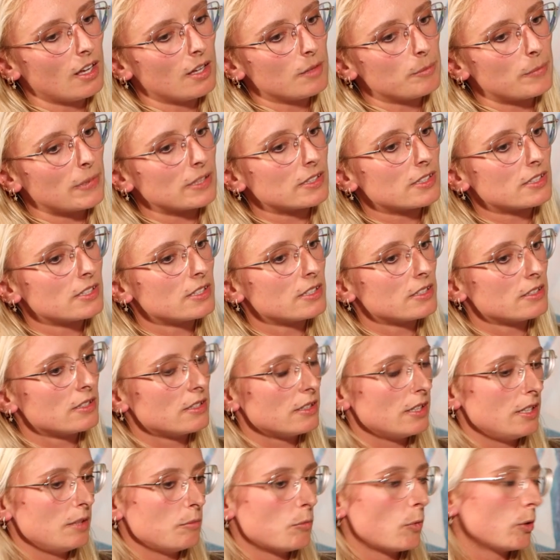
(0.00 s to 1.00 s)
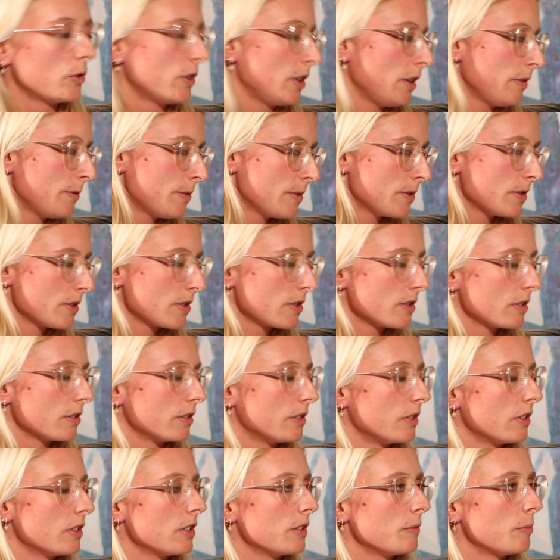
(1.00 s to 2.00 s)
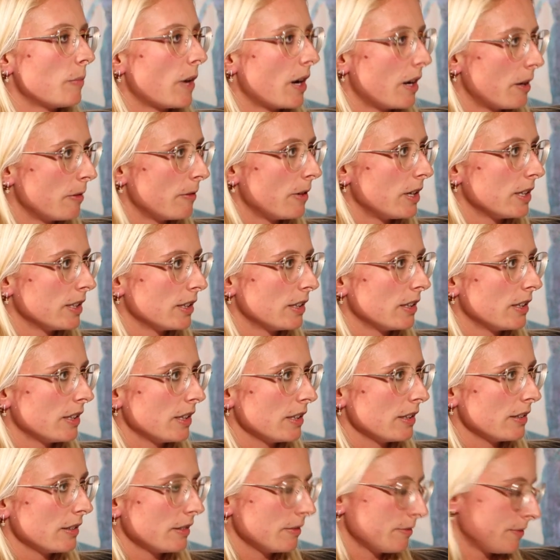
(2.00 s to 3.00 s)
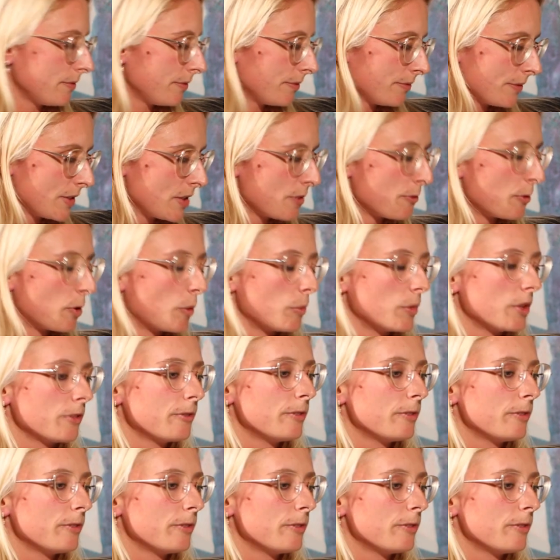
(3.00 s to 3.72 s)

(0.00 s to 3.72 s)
but the motifs on the paravan, it's from the